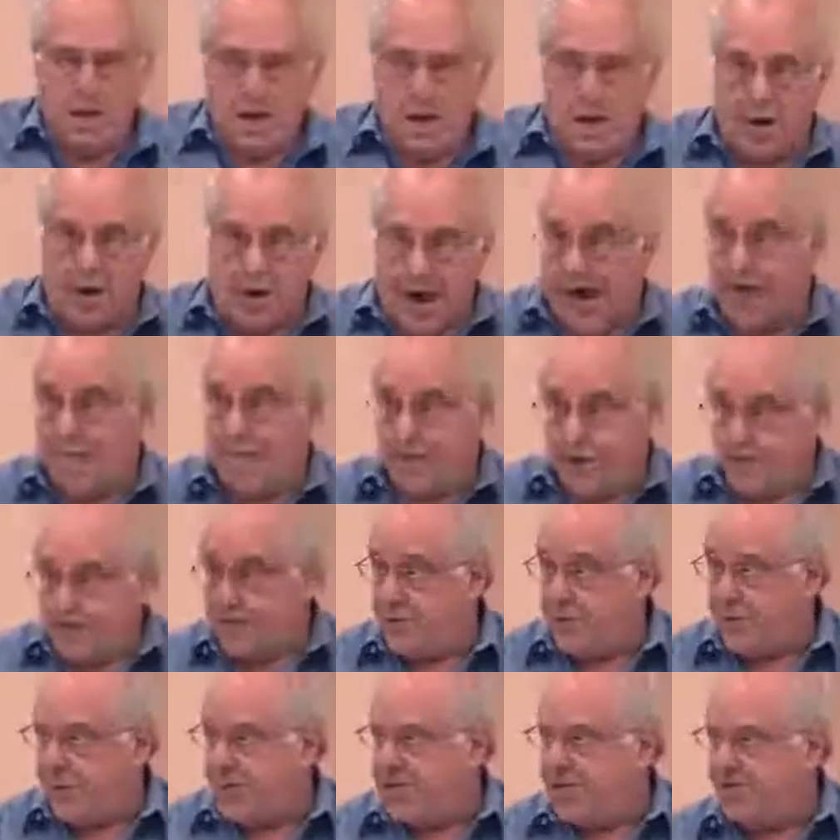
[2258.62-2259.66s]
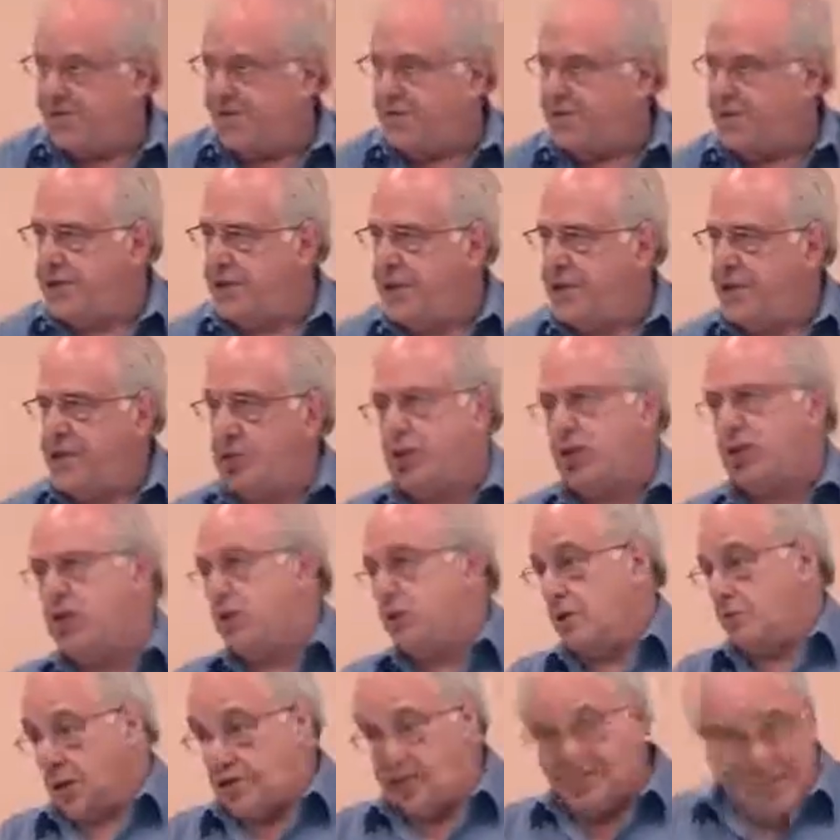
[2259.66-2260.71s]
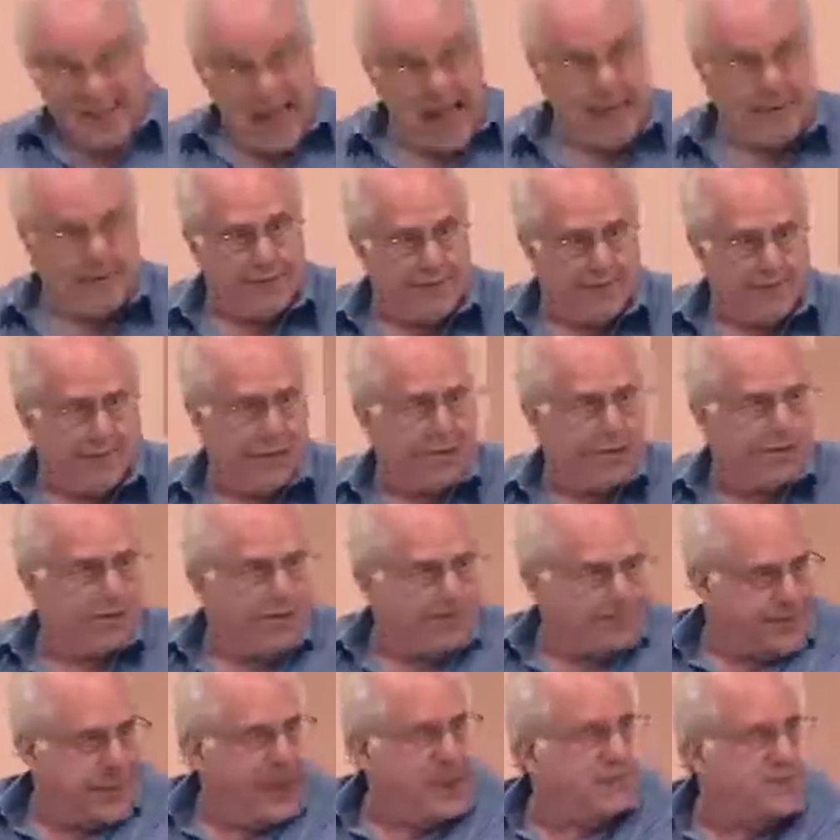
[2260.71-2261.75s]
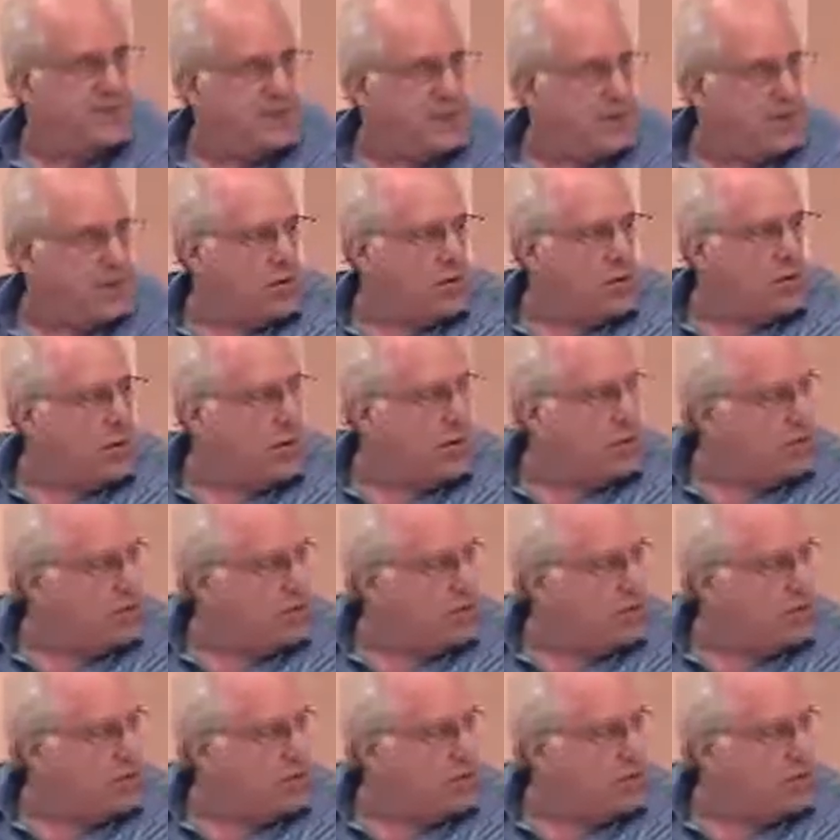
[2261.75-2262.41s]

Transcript: On average, 4 to 7 years. It's an average, so sometimes it'll go